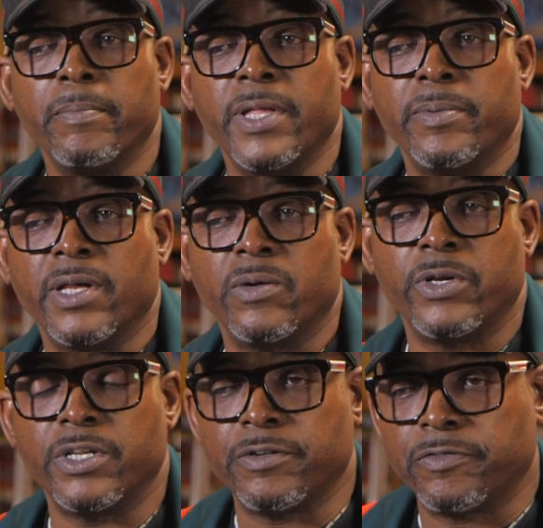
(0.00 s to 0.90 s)
maybe I
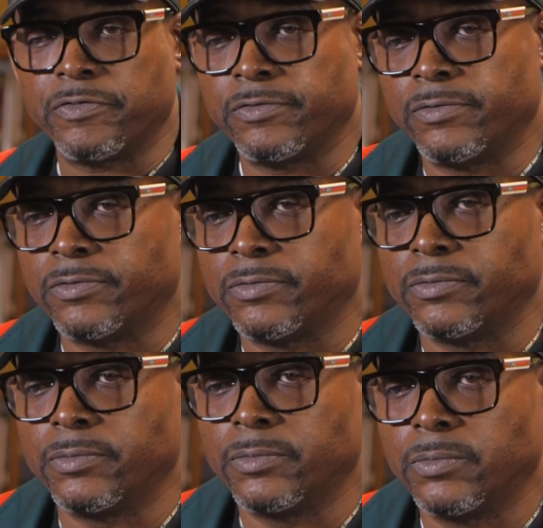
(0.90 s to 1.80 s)
wouldn't have
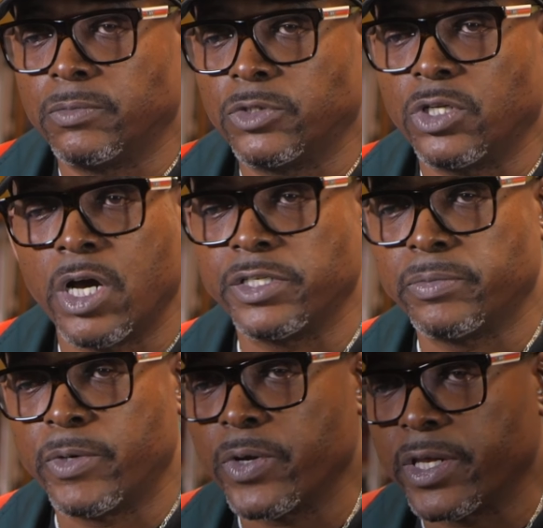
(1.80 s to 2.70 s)
started
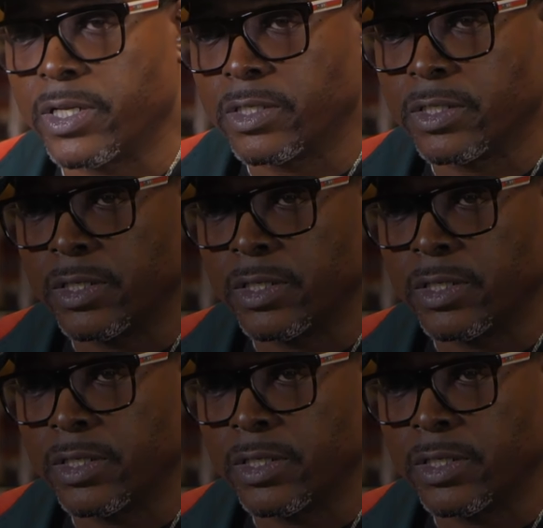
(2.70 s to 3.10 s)
smoking.